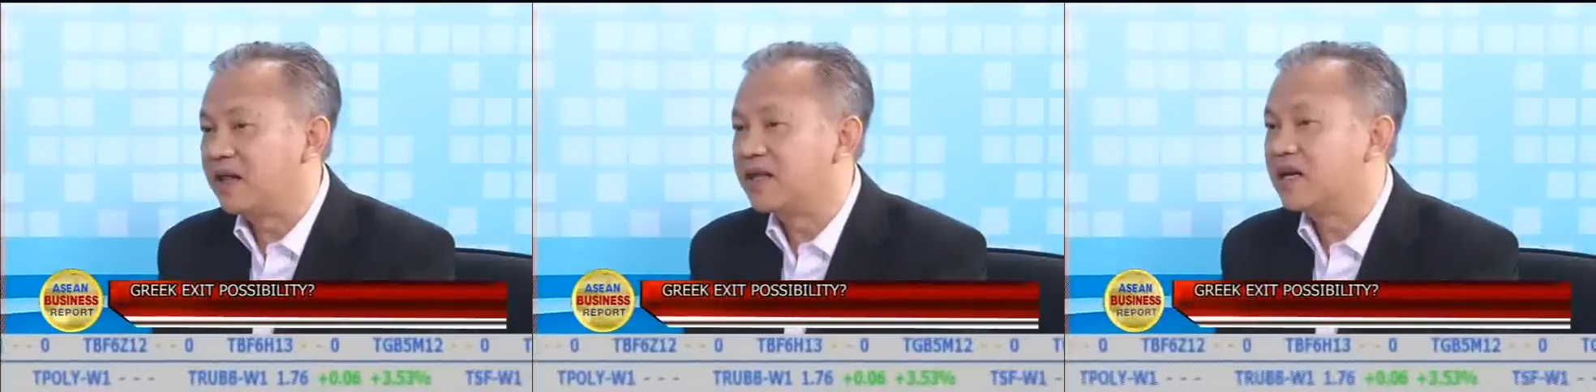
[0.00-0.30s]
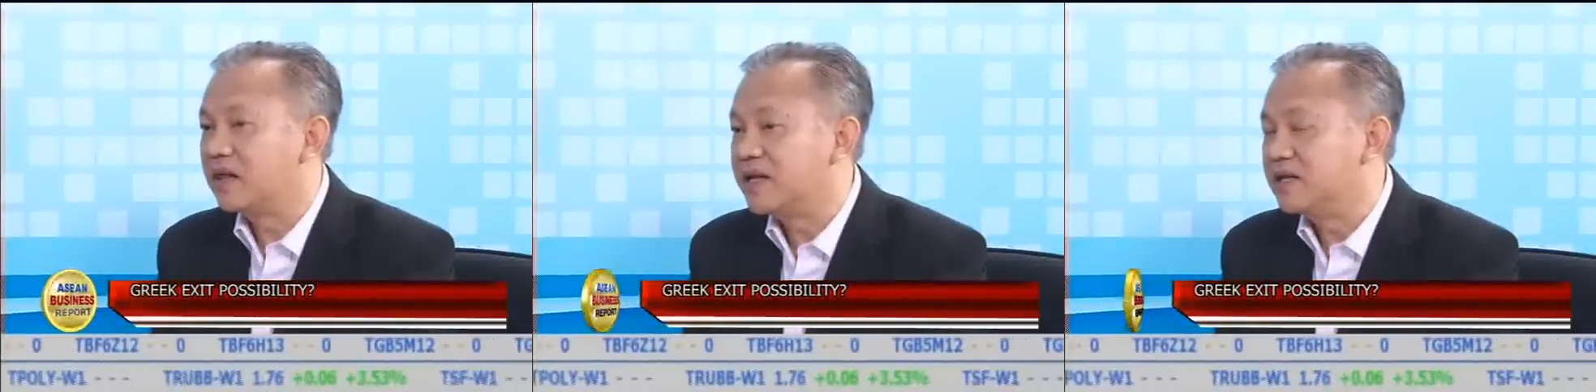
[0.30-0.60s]
I
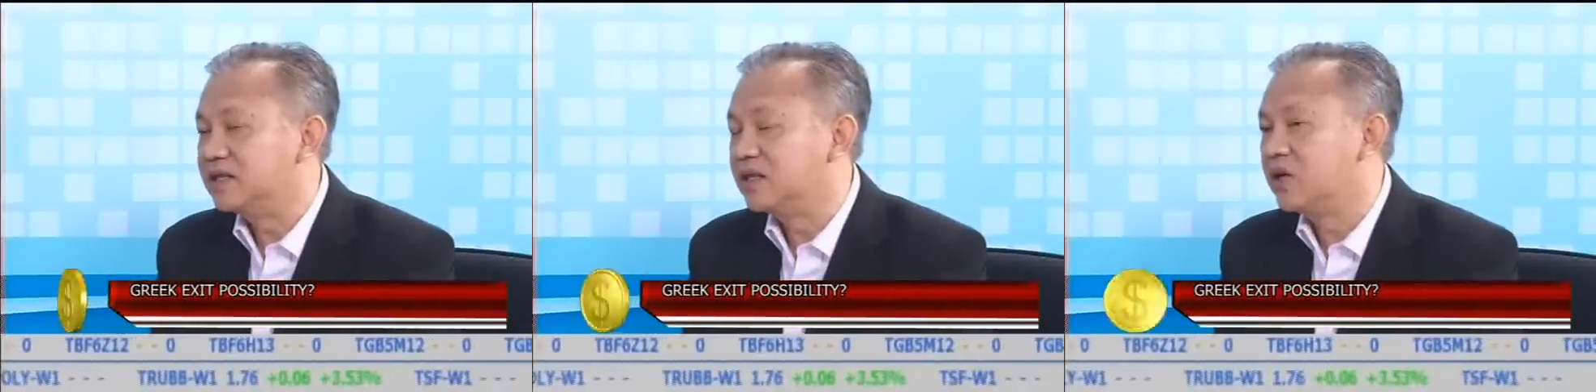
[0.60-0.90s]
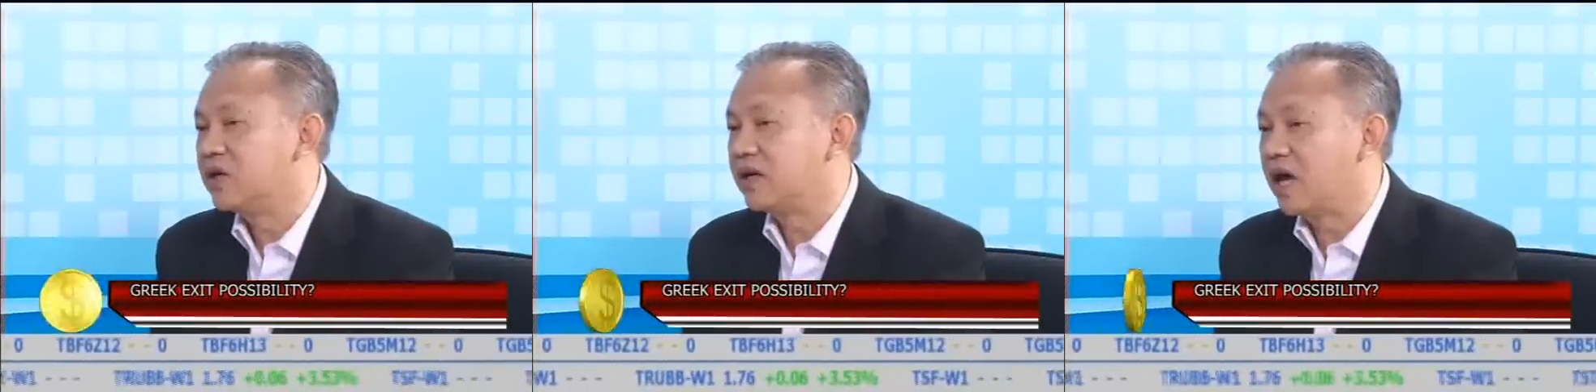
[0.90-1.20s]
think things, you
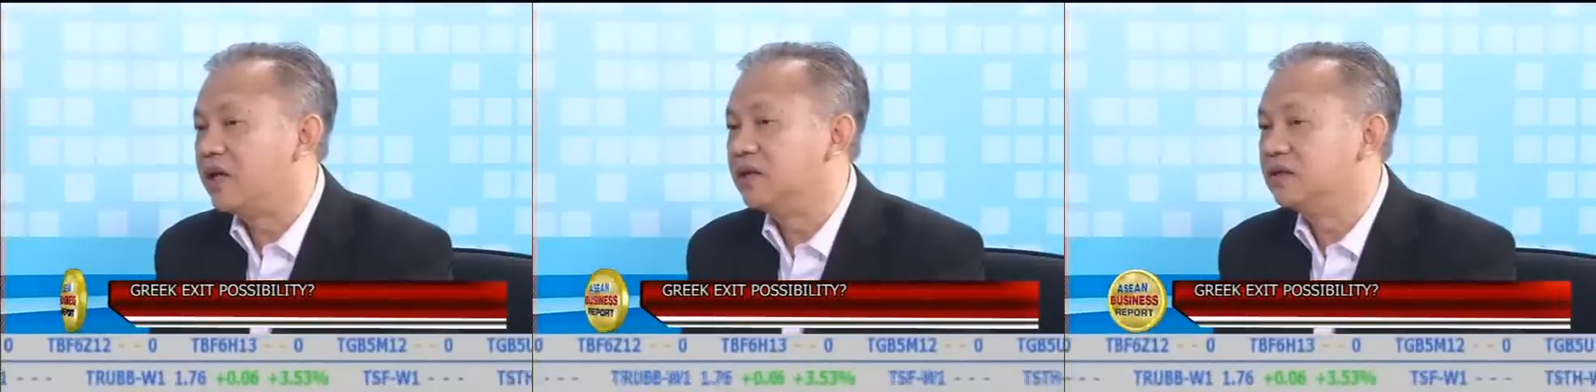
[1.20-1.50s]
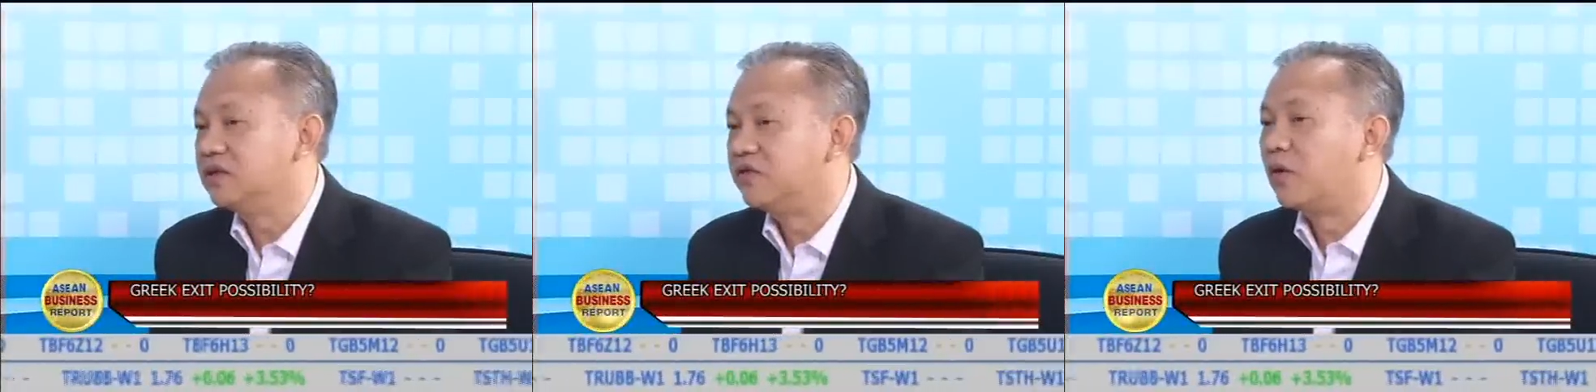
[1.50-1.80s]
know,
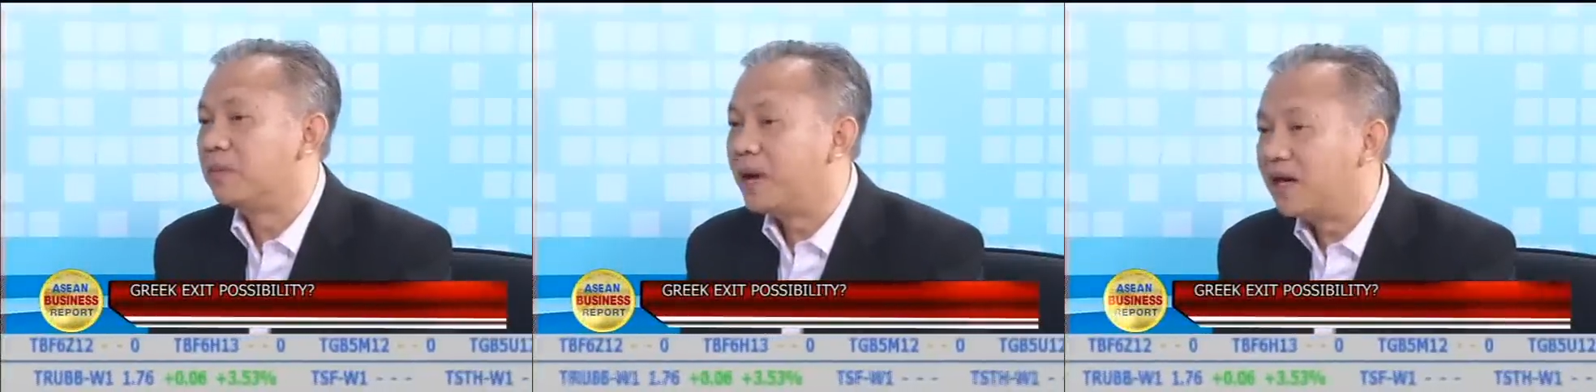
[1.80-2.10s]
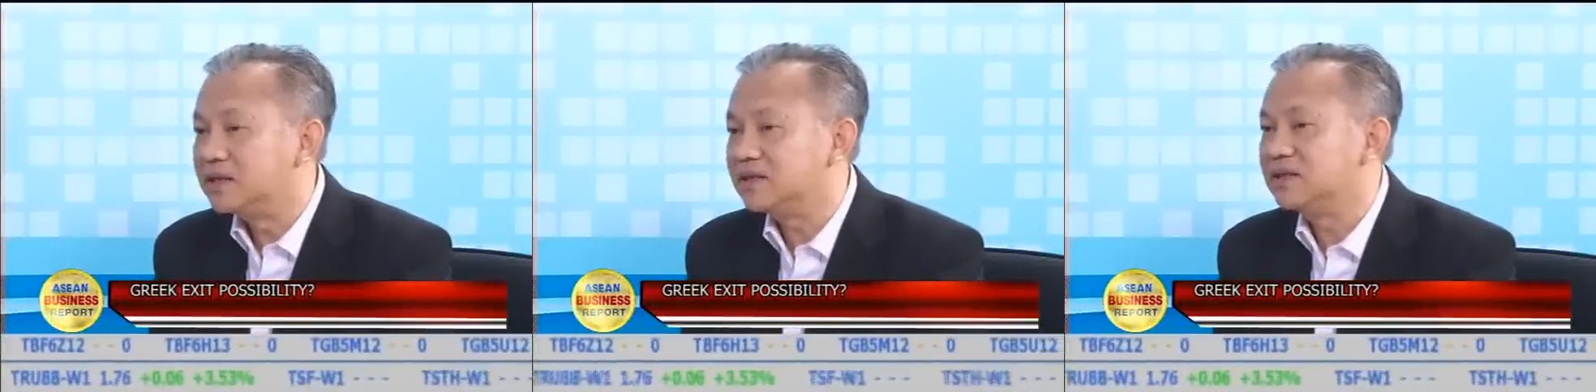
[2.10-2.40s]
can fall
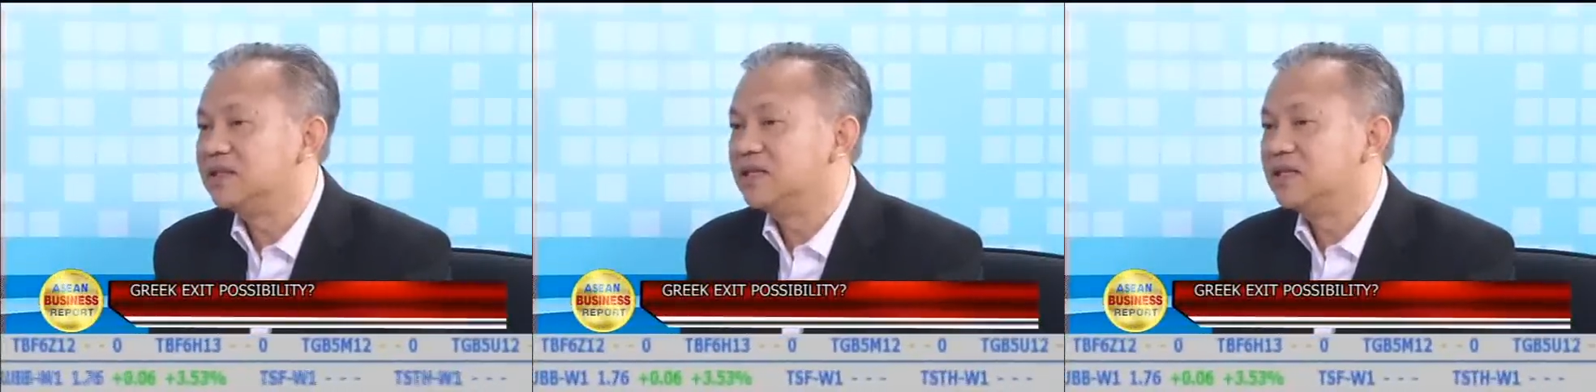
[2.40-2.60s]
apart